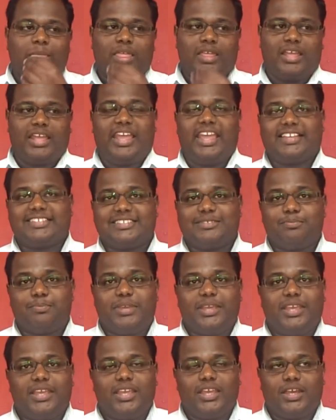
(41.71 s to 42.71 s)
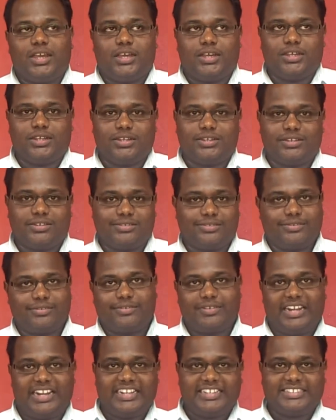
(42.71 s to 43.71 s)
XMP
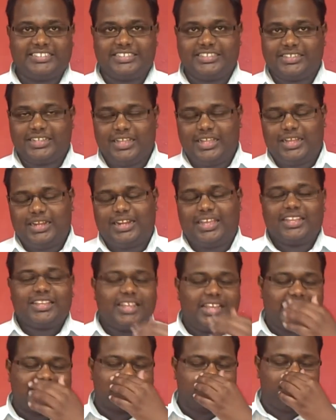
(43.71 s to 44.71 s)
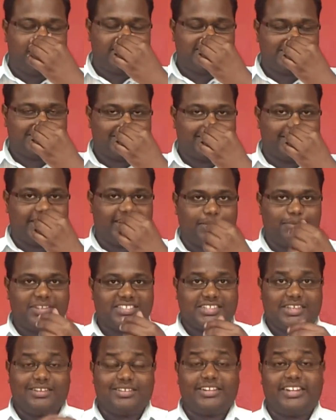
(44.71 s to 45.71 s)
related, XMP is a
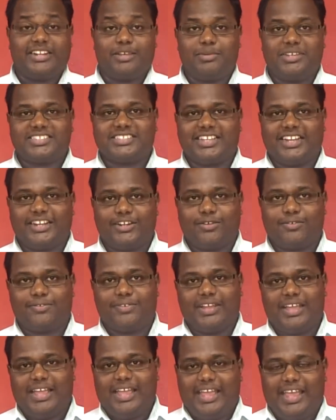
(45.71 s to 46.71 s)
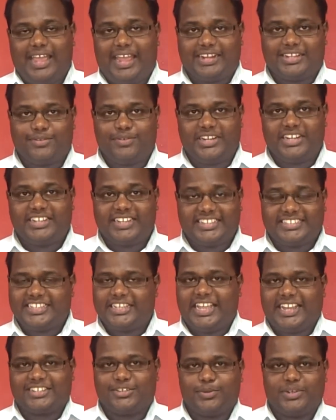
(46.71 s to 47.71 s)
database kind of activity, testing
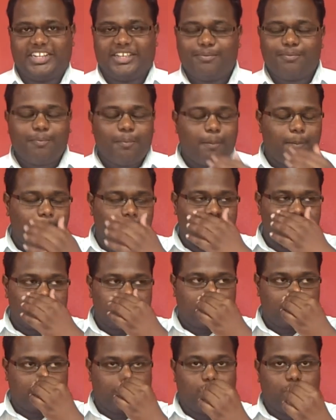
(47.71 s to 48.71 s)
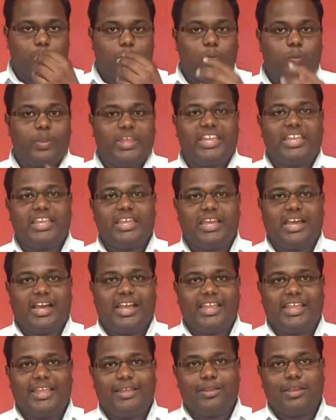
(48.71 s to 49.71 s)
activity. So
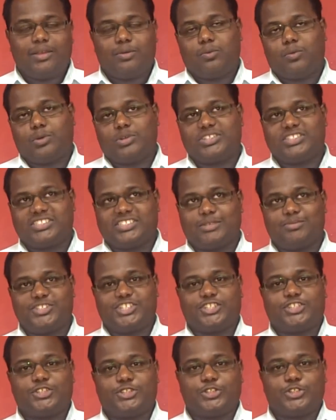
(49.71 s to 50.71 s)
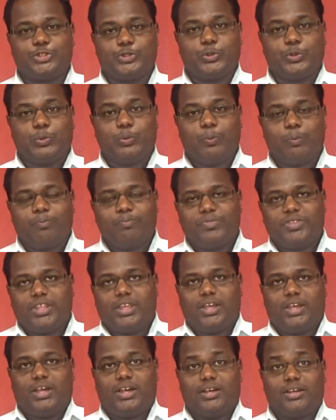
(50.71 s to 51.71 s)
I was subjected to
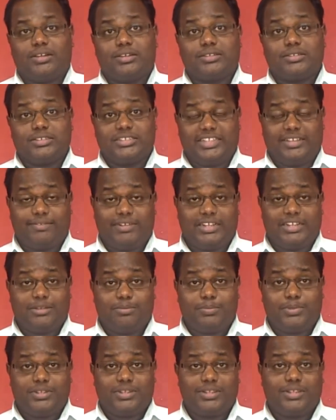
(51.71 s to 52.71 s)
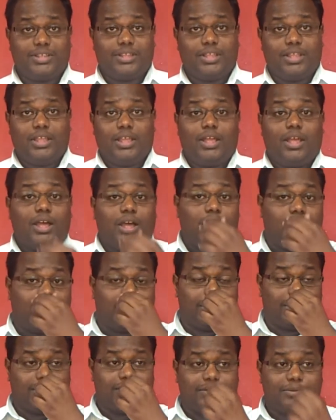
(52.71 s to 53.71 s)
develop
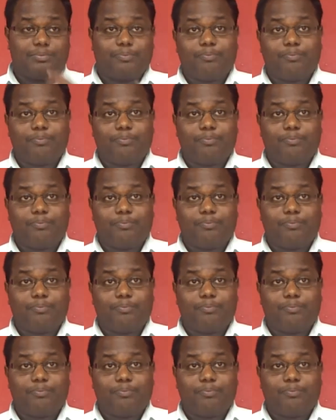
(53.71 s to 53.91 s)
a